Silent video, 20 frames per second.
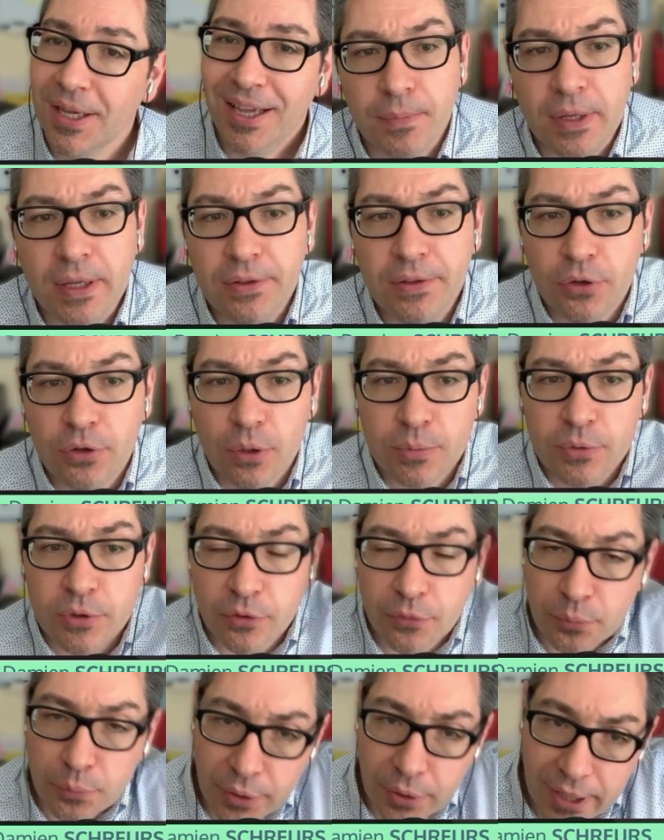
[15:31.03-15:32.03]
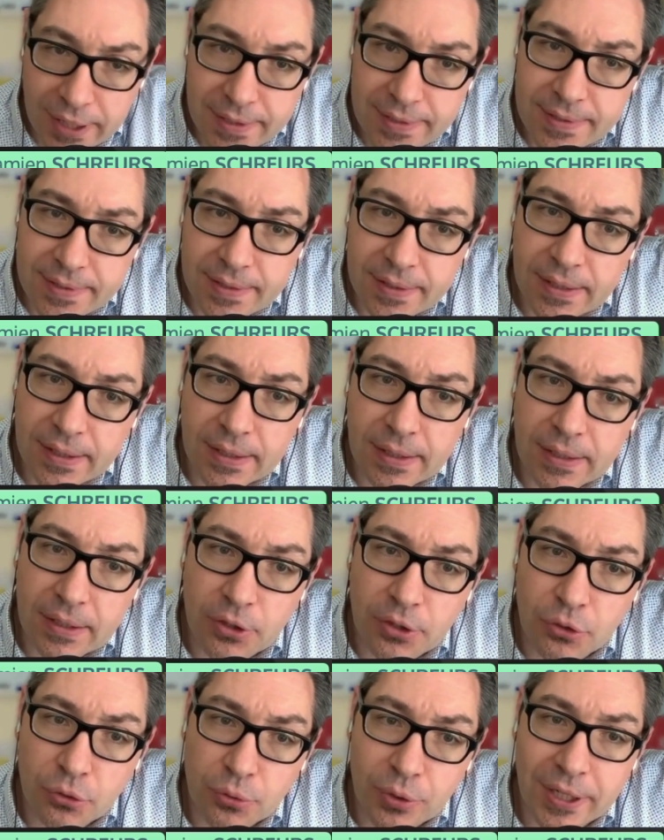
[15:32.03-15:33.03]
In terms of price,
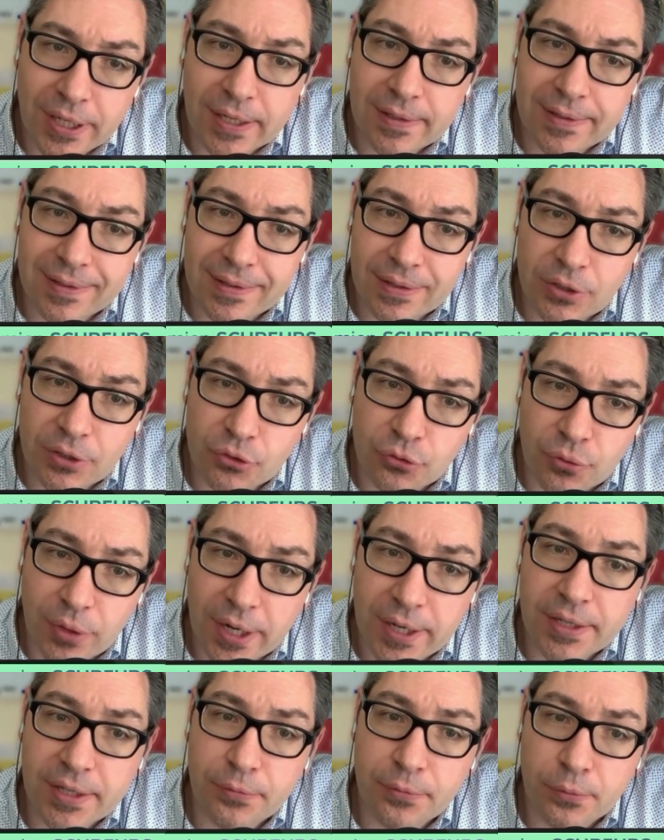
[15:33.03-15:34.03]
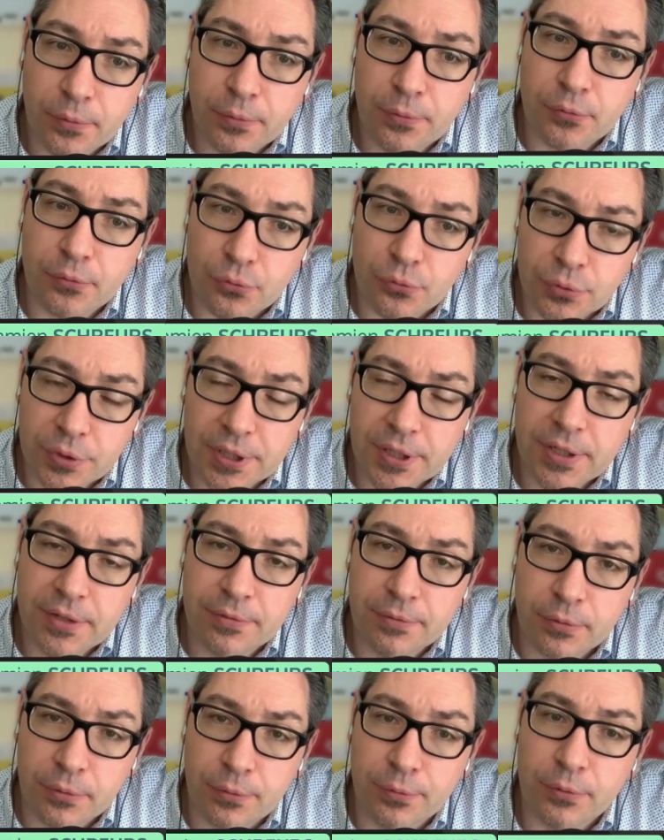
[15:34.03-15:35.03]
you can try it for free
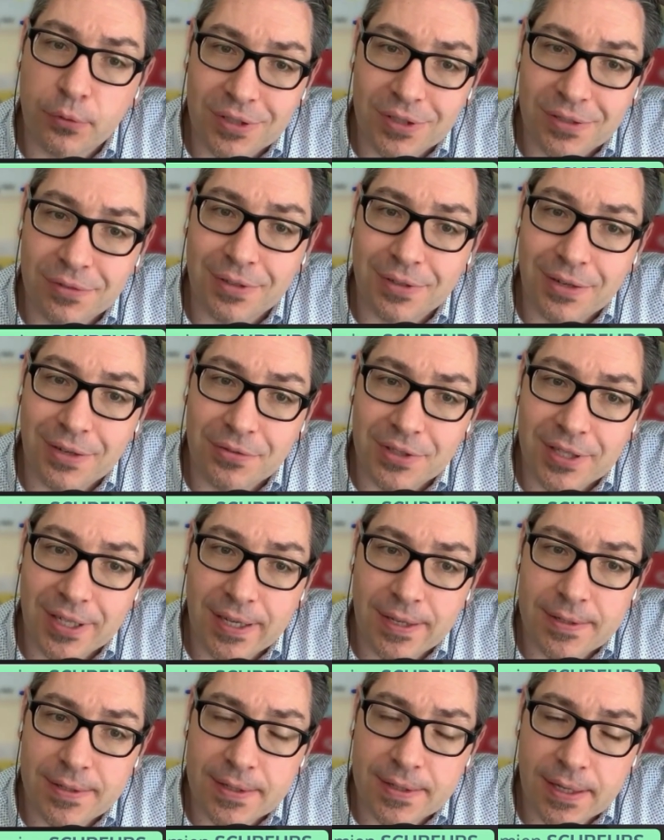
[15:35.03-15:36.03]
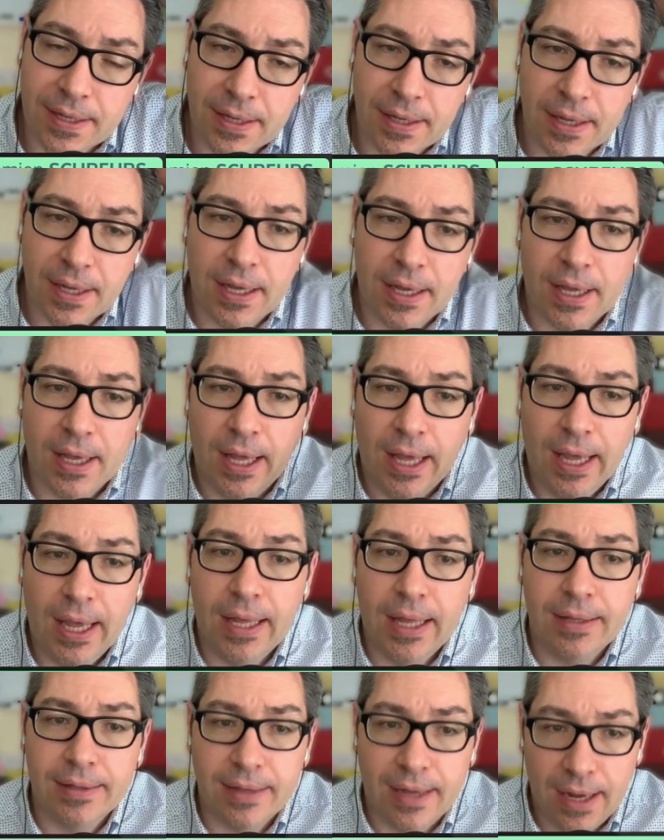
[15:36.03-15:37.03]
for 45 days.
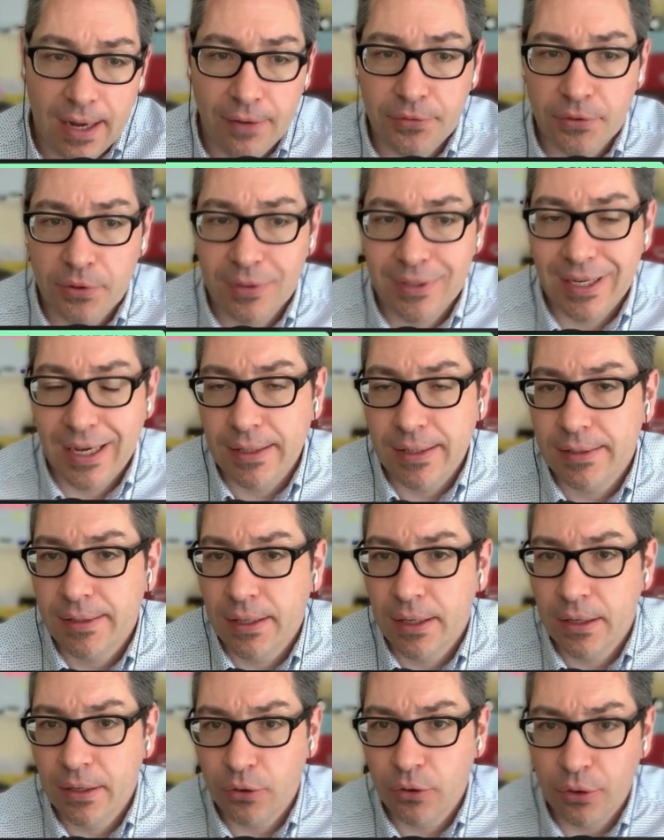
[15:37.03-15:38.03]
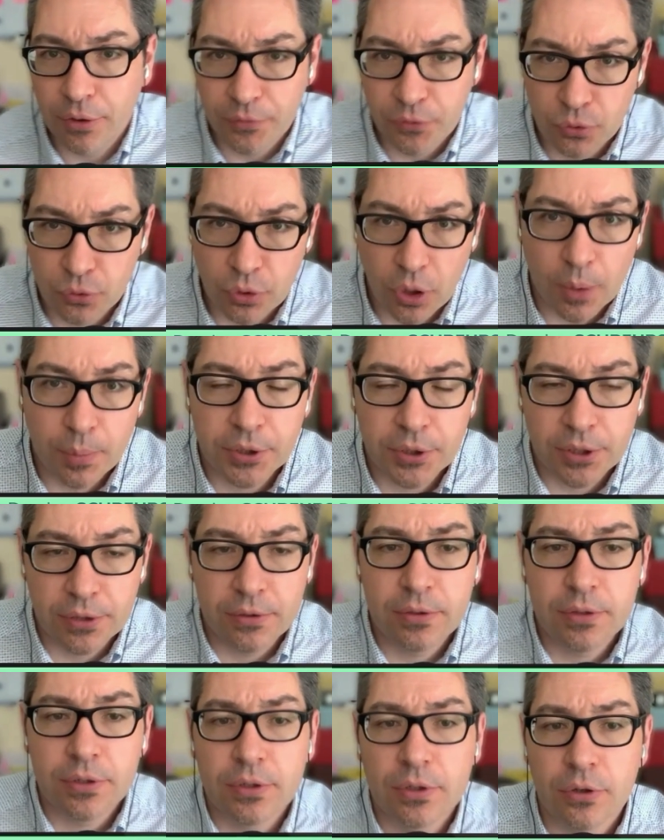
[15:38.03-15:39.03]
And after that, you have two
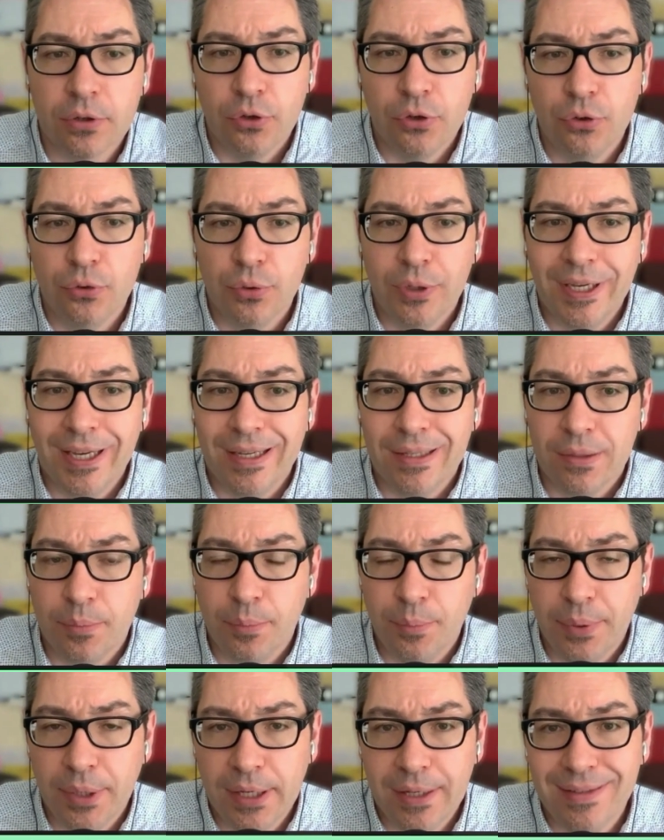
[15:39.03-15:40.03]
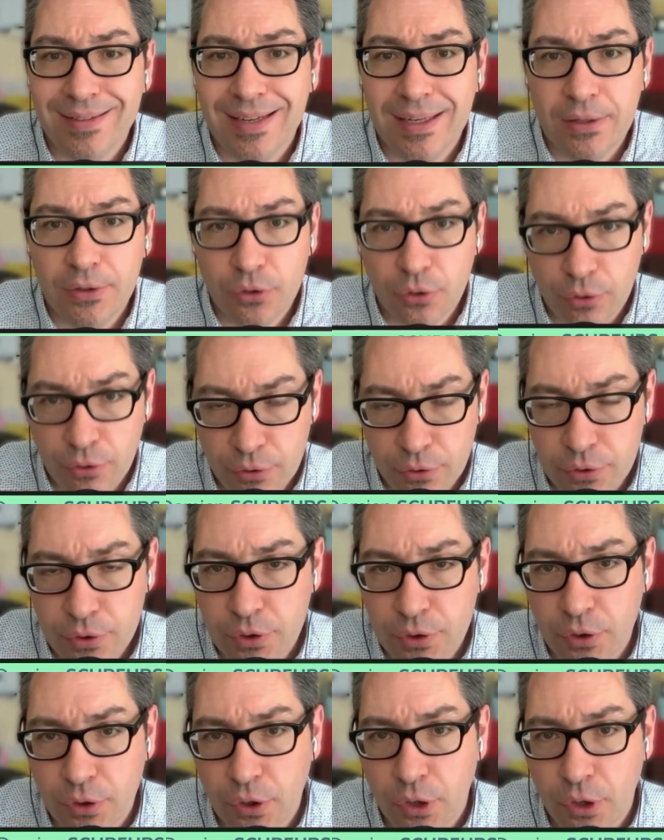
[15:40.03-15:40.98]
options. You can pay $10